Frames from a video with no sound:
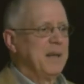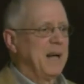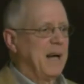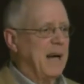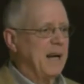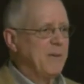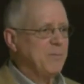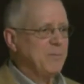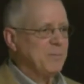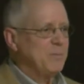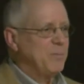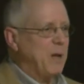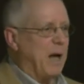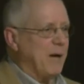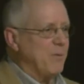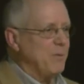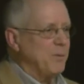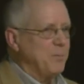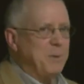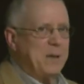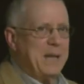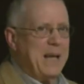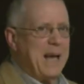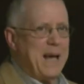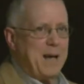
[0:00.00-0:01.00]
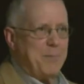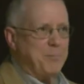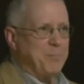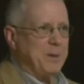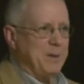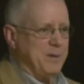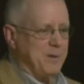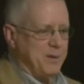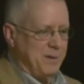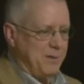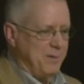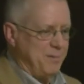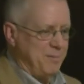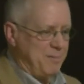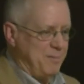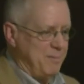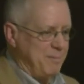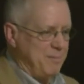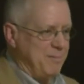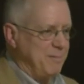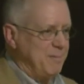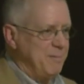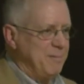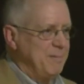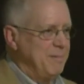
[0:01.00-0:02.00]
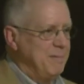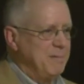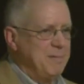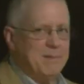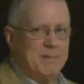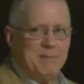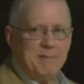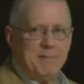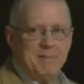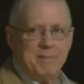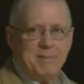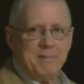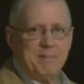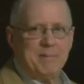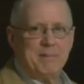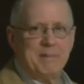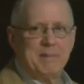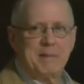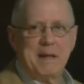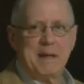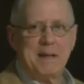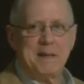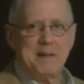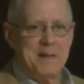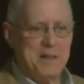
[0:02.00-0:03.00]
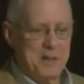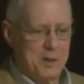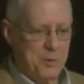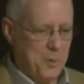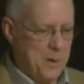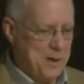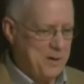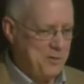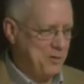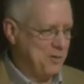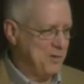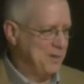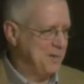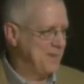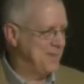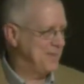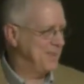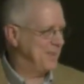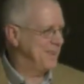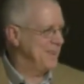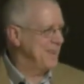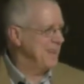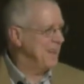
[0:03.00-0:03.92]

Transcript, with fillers: I, I would be happy to take any questions.